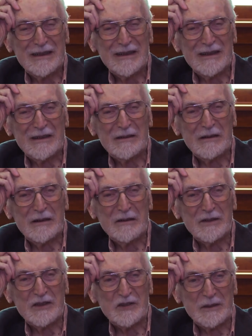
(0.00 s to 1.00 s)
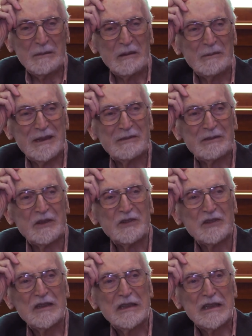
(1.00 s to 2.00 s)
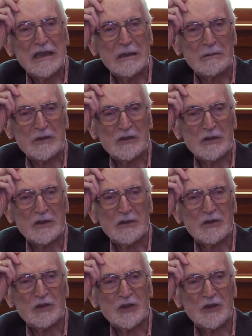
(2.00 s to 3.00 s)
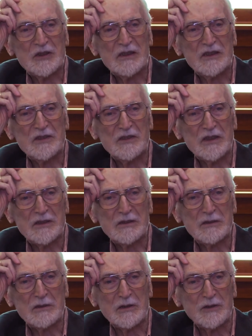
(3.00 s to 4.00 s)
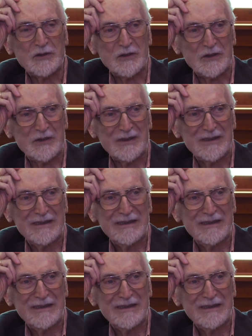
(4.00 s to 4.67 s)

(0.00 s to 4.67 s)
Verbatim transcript: uh, of extremal metrics in which the curvature is not constant.